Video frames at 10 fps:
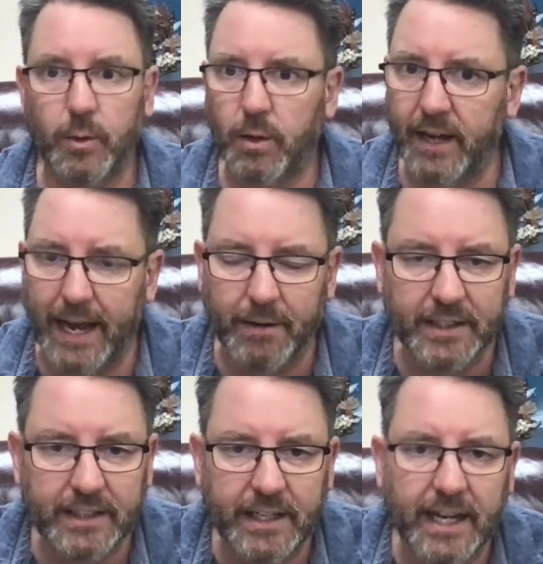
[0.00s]
We're
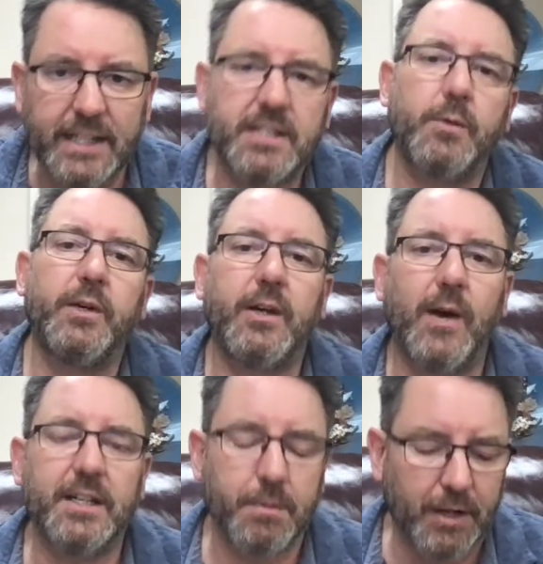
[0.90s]
counting the days till we go
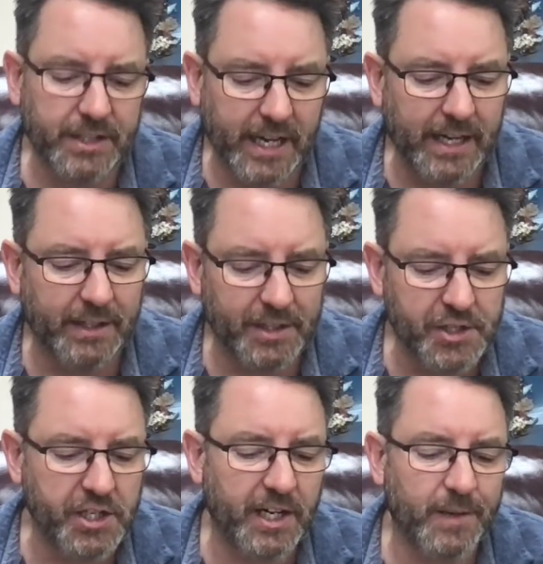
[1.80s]
out to Montana
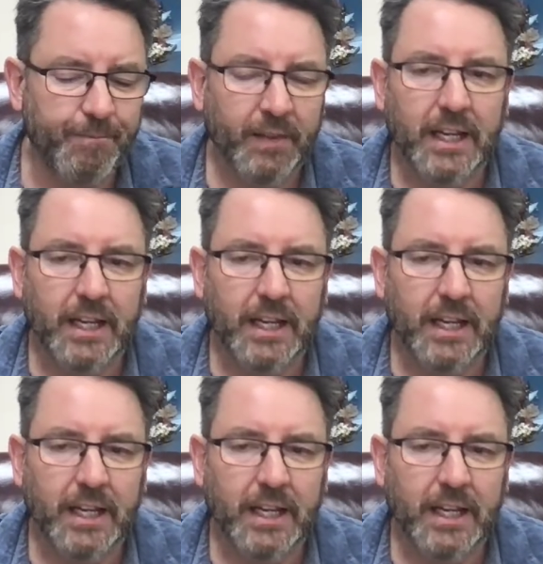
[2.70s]
this year.